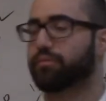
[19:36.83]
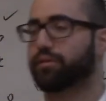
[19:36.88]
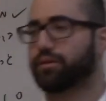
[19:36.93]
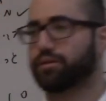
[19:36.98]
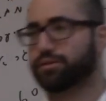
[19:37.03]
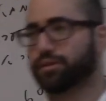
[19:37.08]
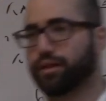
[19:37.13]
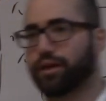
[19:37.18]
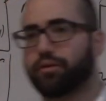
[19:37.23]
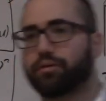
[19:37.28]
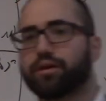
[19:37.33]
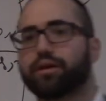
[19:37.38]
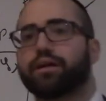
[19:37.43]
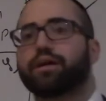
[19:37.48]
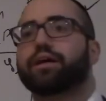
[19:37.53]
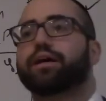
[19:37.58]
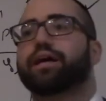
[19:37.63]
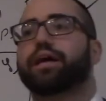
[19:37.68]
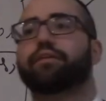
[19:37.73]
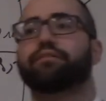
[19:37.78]
So now,
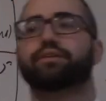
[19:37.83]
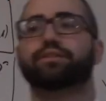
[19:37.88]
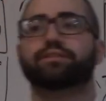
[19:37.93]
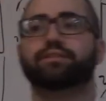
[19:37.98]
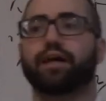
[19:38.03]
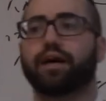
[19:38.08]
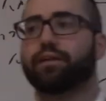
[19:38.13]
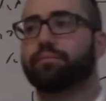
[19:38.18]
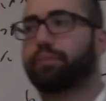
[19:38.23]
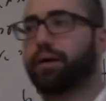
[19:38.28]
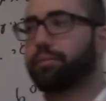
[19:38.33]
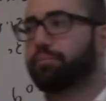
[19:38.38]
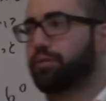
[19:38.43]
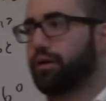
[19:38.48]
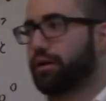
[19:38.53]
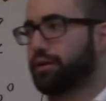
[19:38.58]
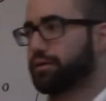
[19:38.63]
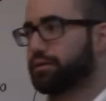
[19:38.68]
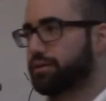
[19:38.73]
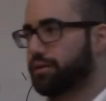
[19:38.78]
if it's not a
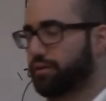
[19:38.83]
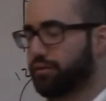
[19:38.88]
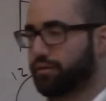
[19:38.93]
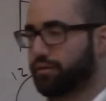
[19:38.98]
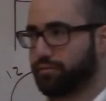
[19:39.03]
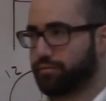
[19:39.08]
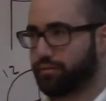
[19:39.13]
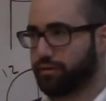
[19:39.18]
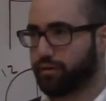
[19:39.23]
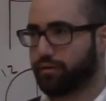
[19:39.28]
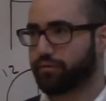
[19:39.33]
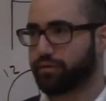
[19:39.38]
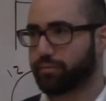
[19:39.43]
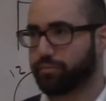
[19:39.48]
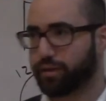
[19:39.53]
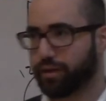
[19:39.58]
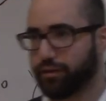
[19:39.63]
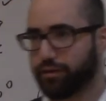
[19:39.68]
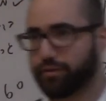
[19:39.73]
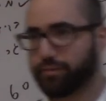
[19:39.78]
byproduct of the
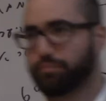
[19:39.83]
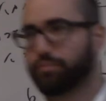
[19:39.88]
bee,